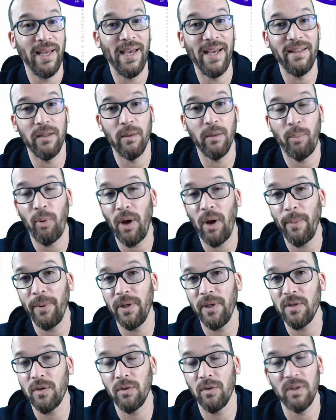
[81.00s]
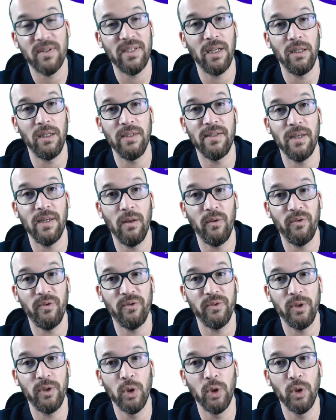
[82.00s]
and the property is going to sell itself.